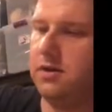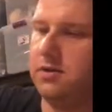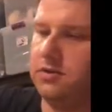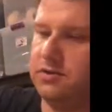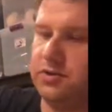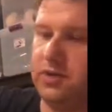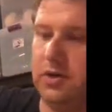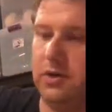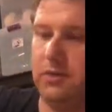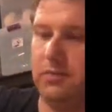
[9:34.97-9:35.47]

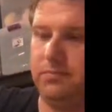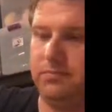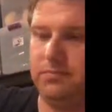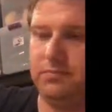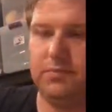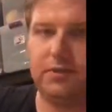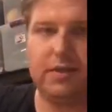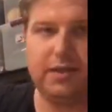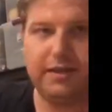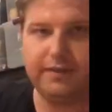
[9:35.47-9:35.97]
So
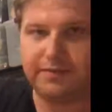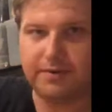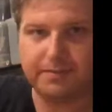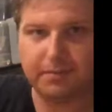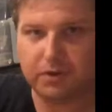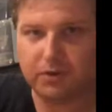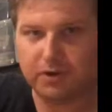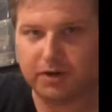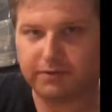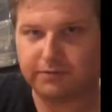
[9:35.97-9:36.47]
if I'm
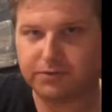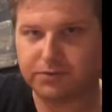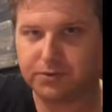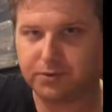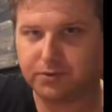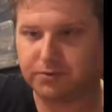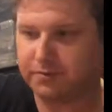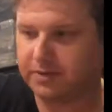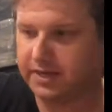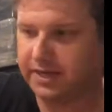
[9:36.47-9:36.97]
going out for 2
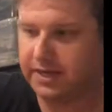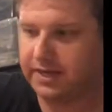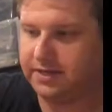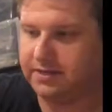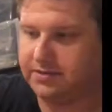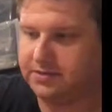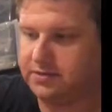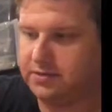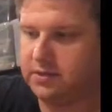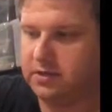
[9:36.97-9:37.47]
or 3
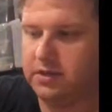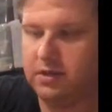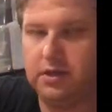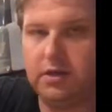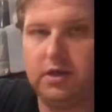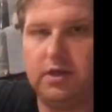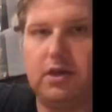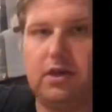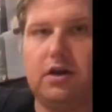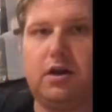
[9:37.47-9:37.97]
days,
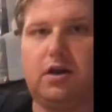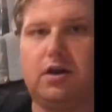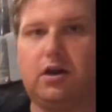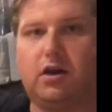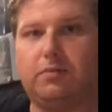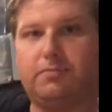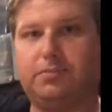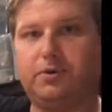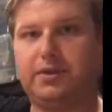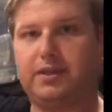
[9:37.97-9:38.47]

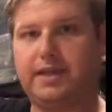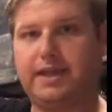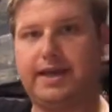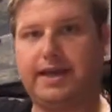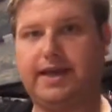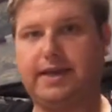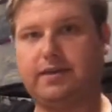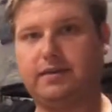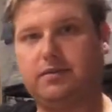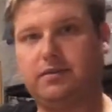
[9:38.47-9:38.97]
I'll put
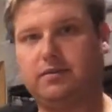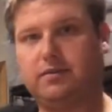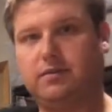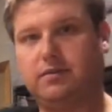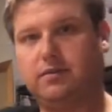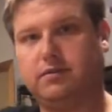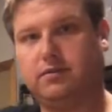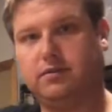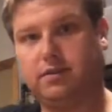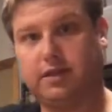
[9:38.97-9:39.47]
that
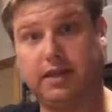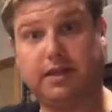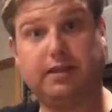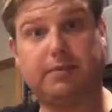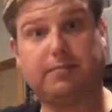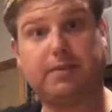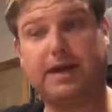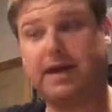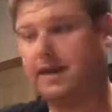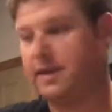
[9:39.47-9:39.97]
in the
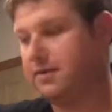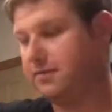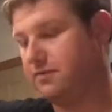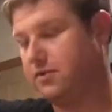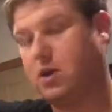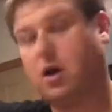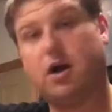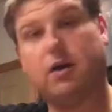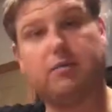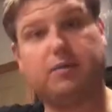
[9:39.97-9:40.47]
pack. If
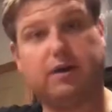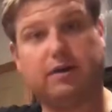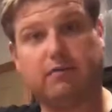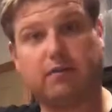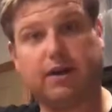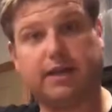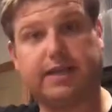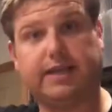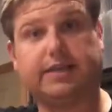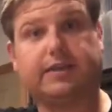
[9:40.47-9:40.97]
not,
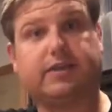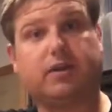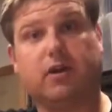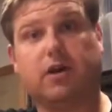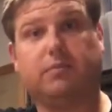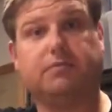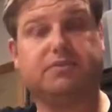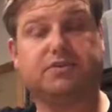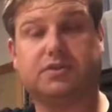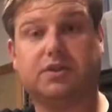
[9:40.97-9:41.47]
whenever I get there,
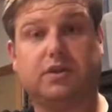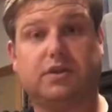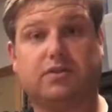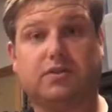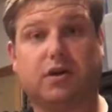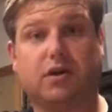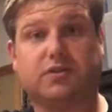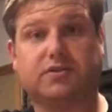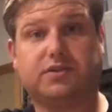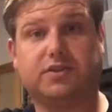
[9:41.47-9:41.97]
I'm just going to
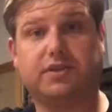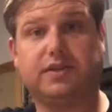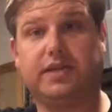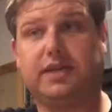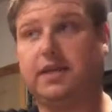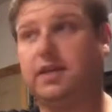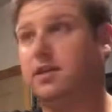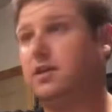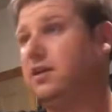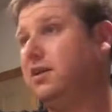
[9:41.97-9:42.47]
toss it
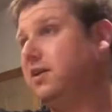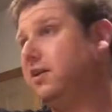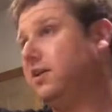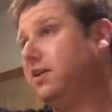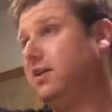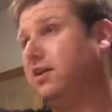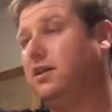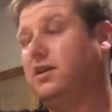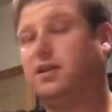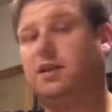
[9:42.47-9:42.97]
in
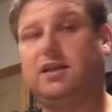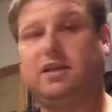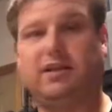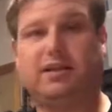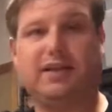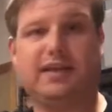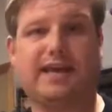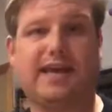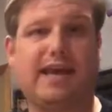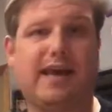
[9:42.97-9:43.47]

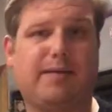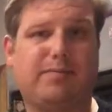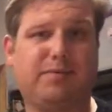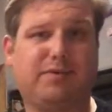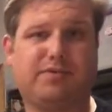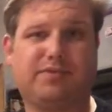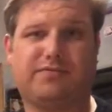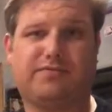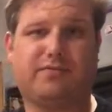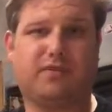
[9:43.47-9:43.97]
the
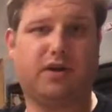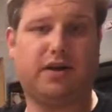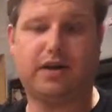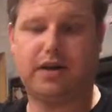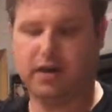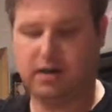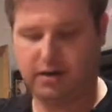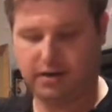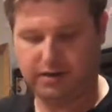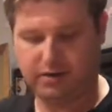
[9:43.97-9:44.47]
cabin's front
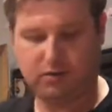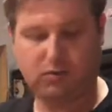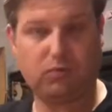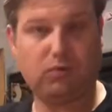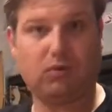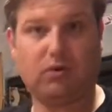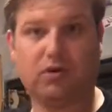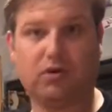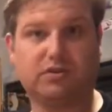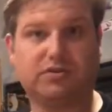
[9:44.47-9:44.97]
area,
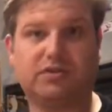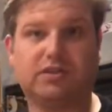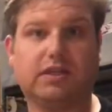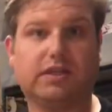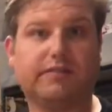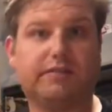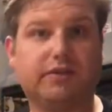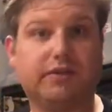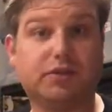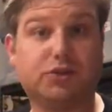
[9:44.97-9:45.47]
or I'll just
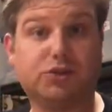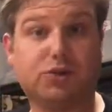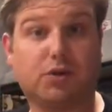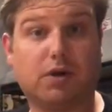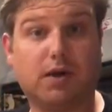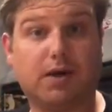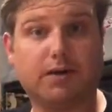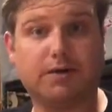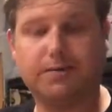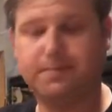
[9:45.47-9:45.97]
leave it in the
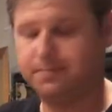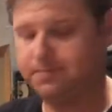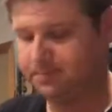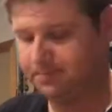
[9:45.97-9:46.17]
truck.